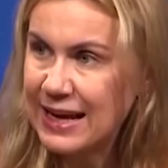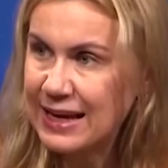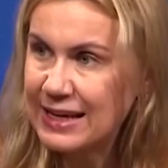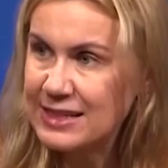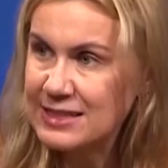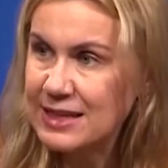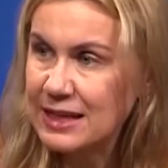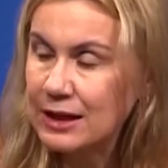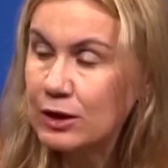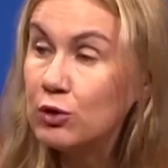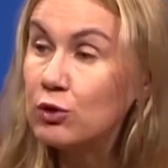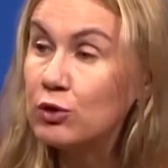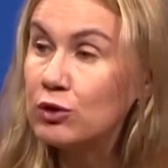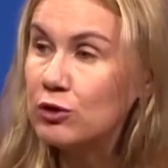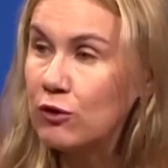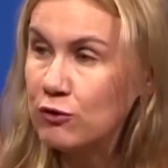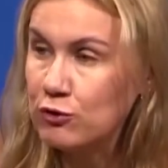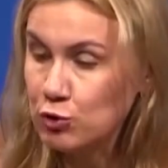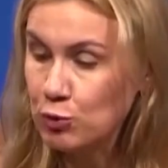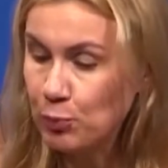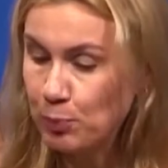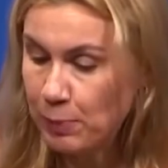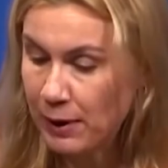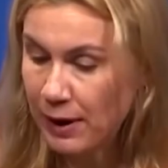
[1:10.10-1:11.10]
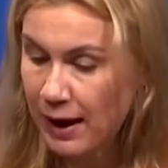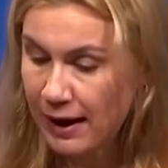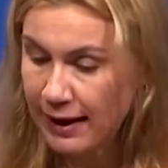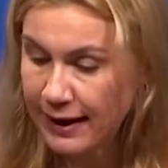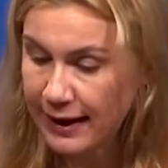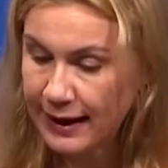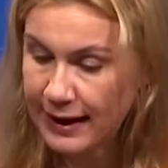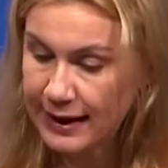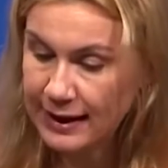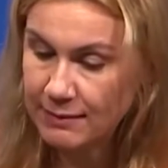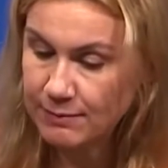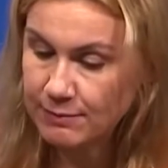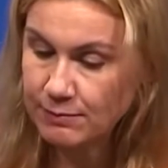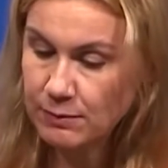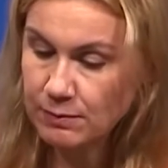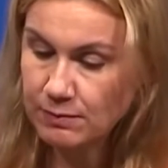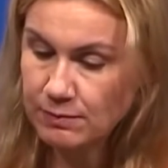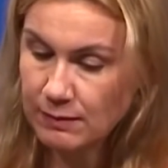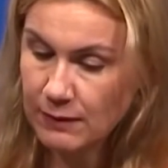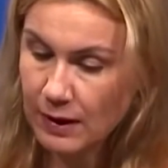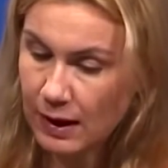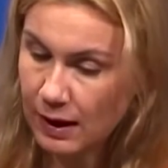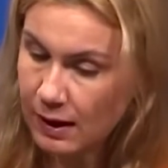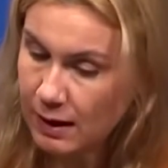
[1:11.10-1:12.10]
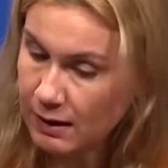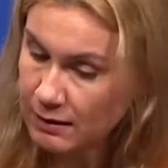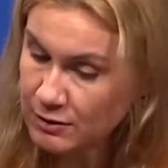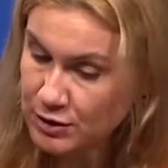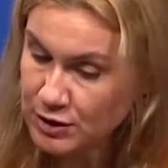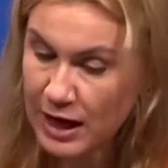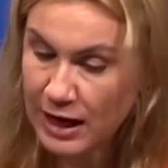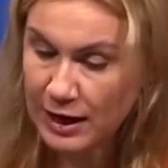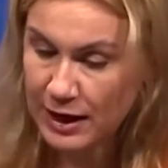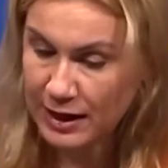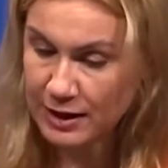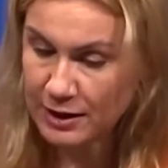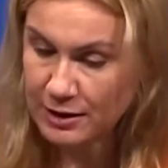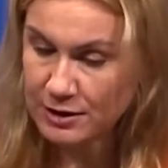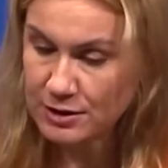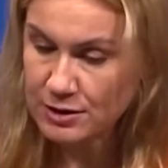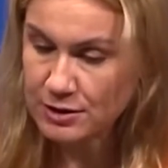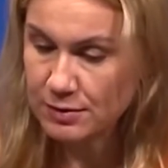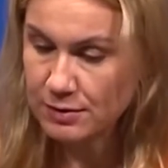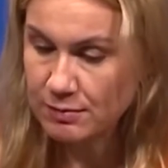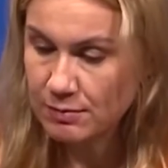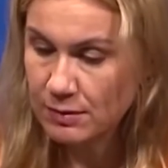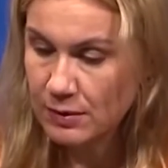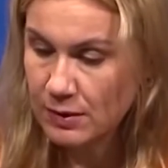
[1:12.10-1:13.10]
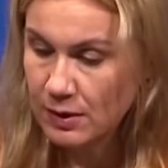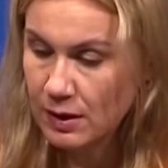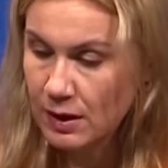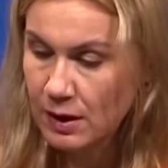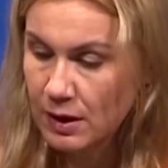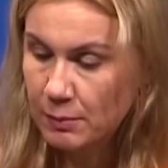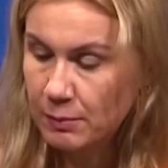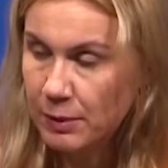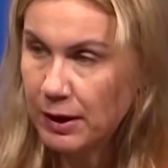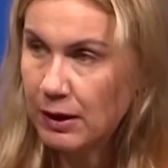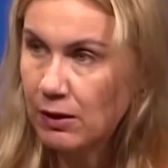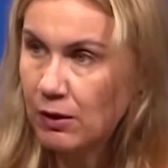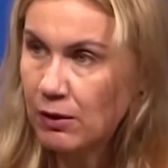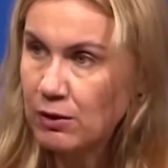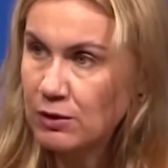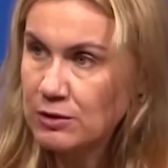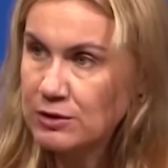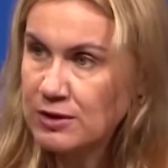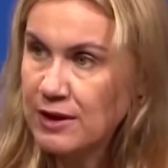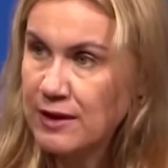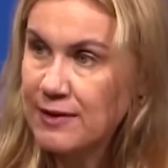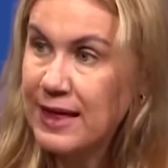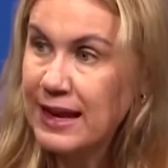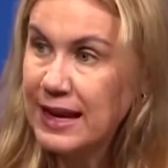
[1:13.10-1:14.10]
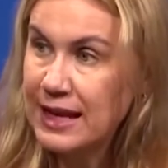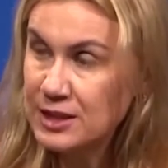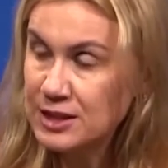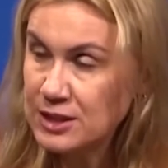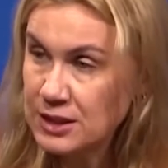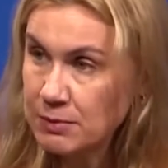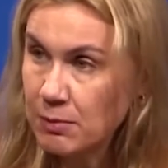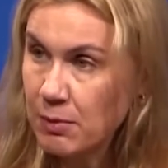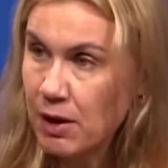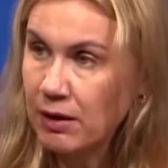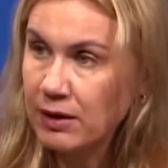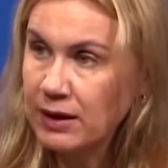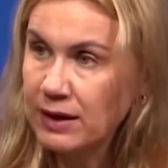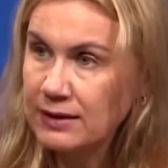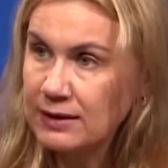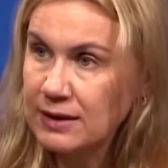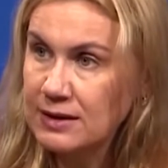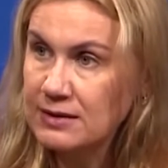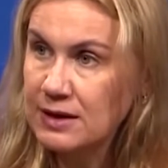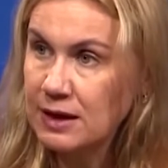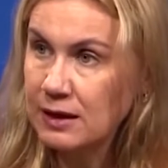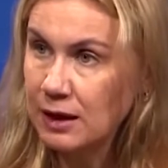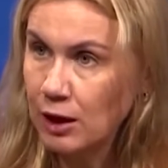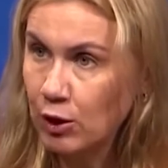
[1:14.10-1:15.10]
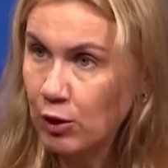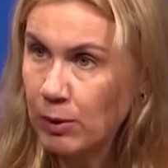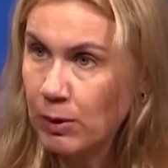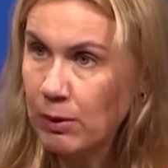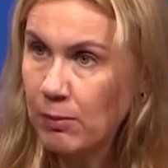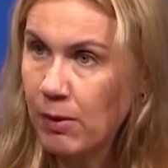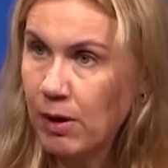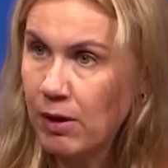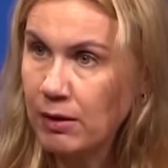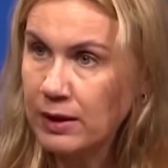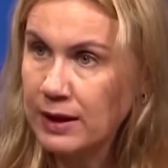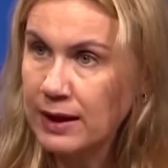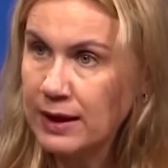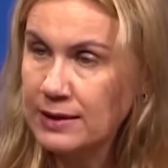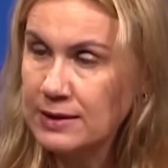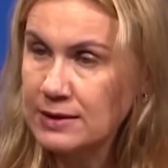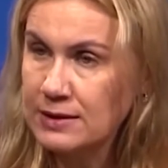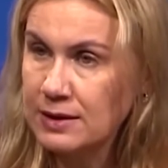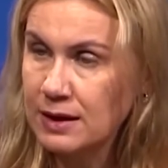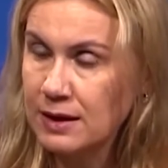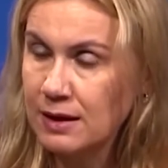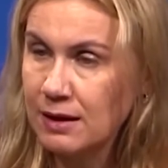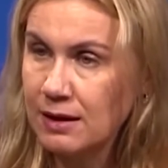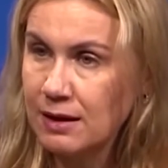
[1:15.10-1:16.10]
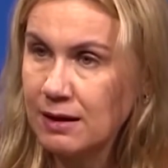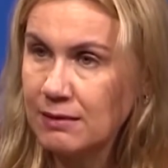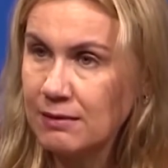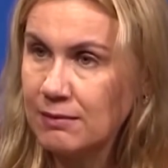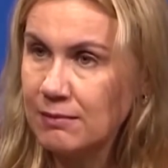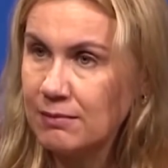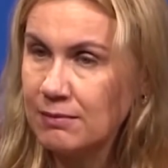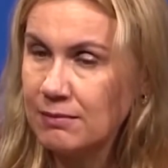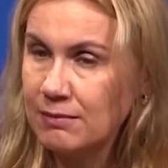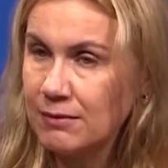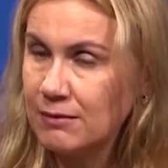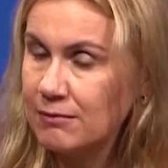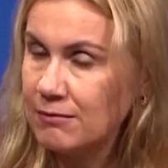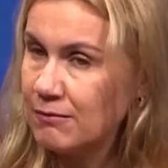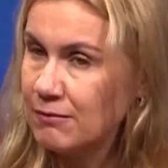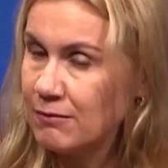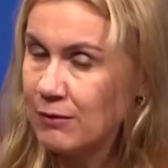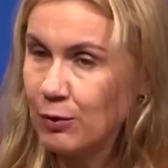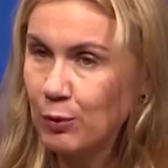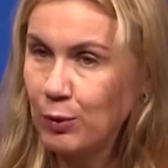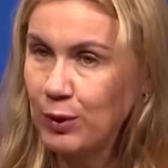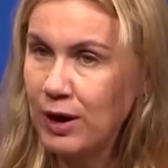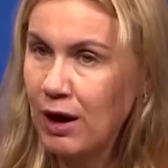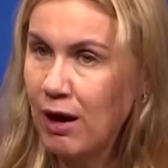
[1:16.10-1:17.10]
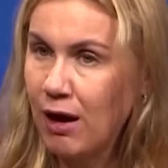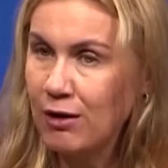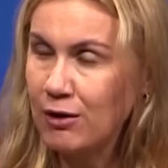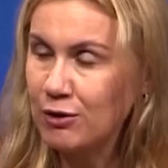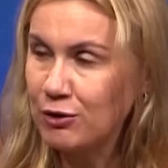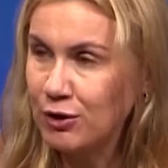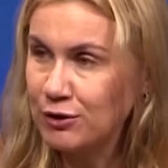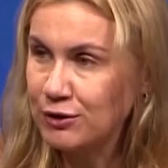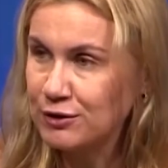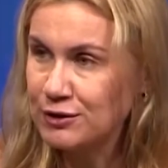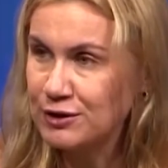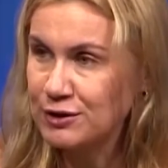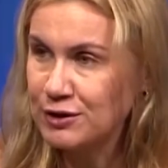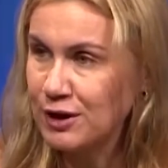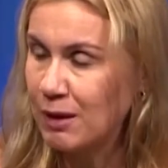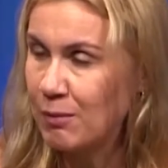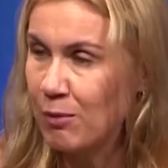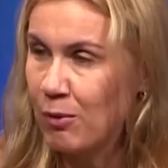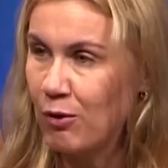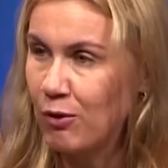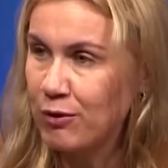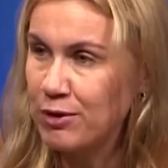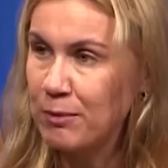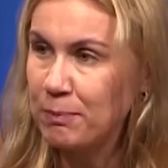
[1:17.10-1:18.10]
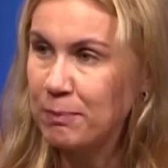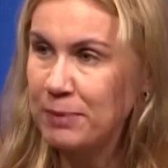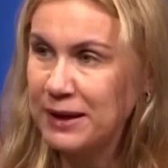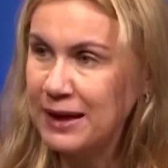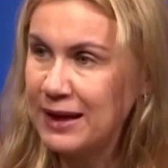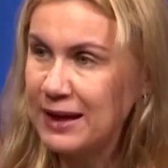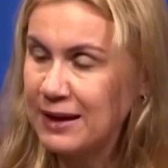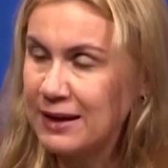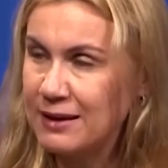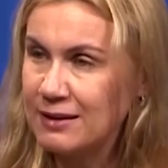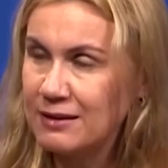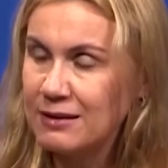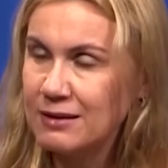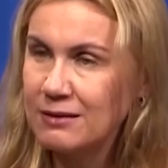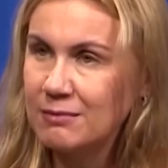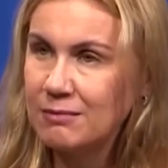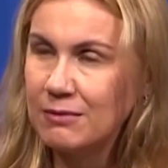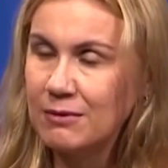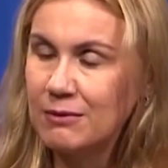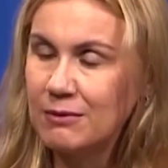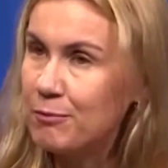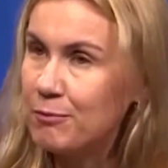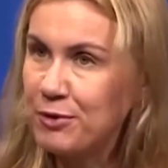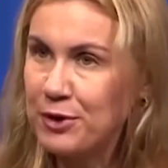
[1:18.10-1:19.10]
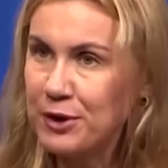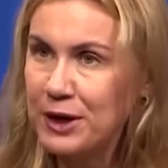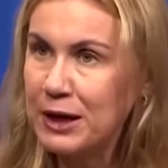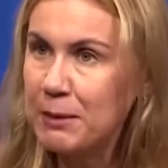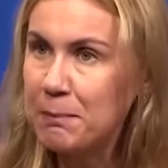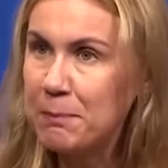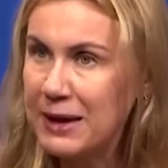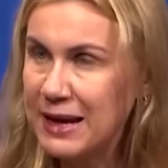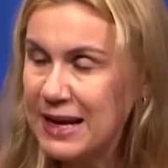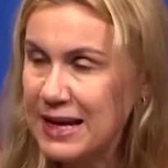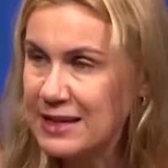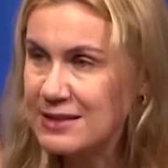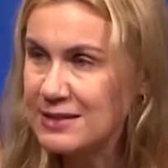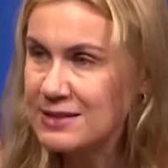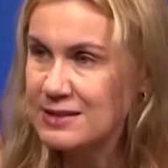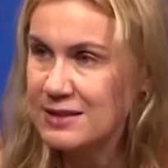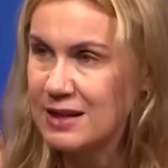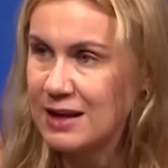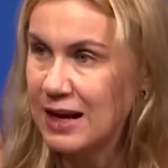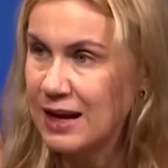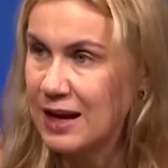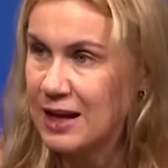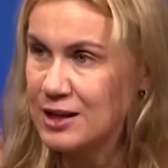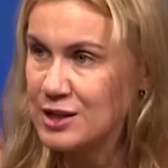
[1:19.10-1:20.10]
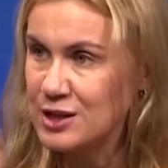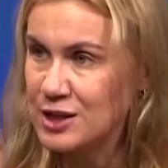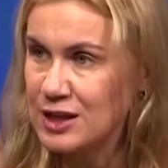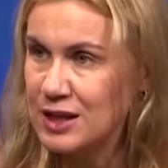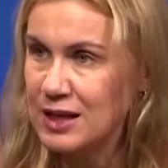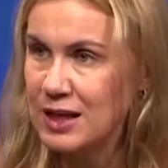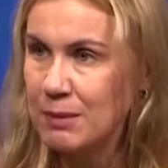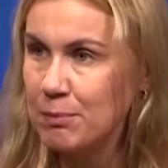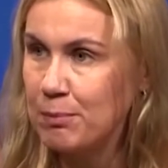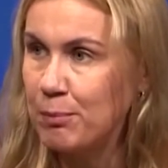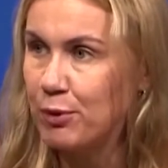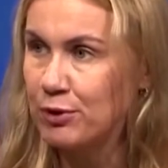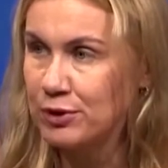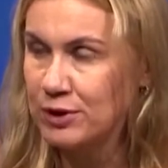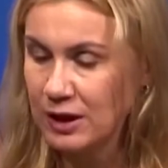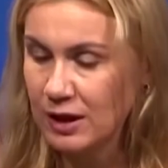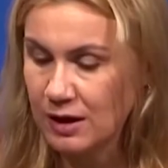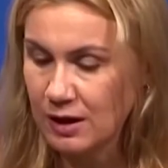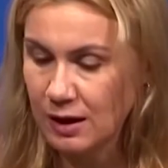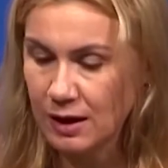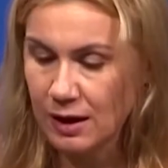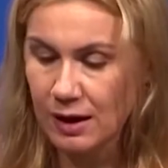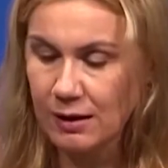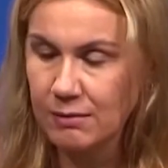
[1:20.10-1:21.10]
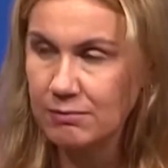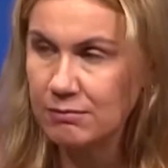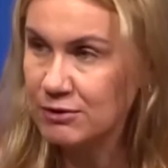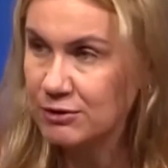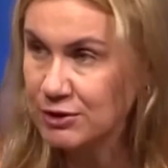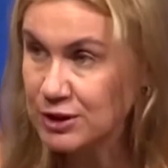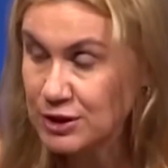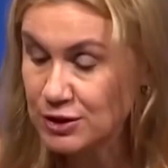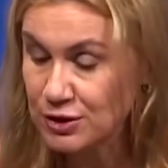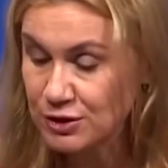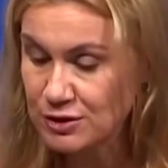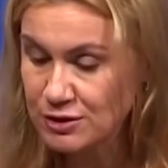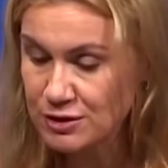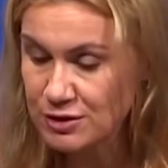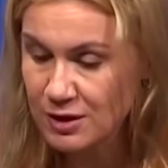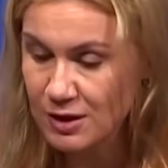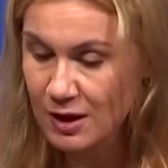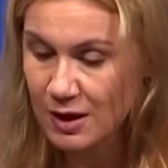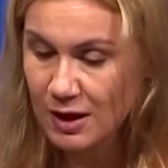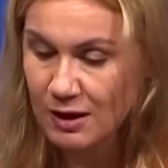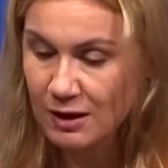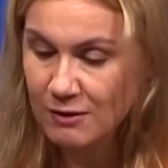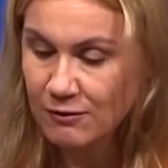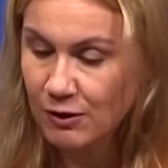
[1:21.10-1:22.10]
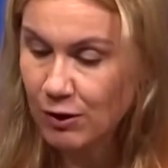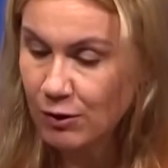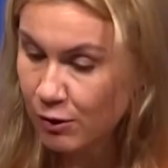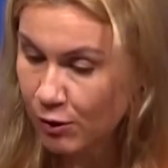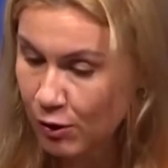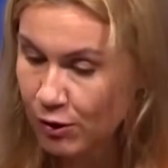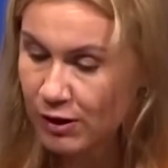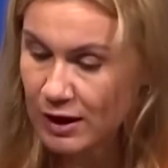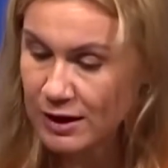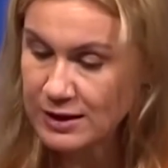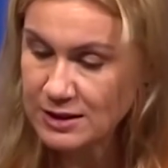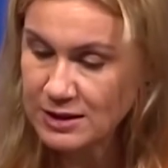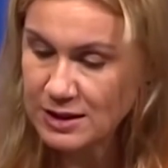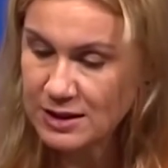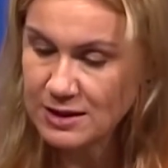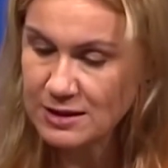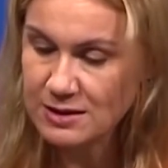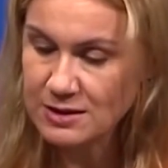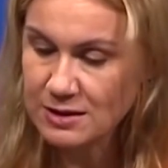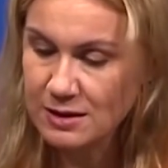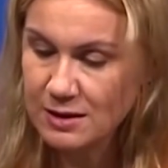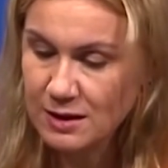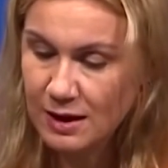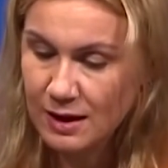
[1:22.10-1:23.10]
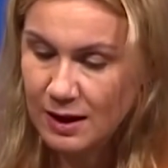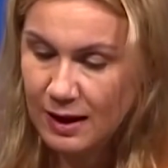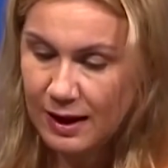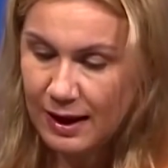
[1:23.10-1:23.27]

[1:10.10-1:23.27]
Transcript: a security of supply challenge because the LNG market is a global market. Um, we are not among the big, three biggest LNG importing um, regions or countries.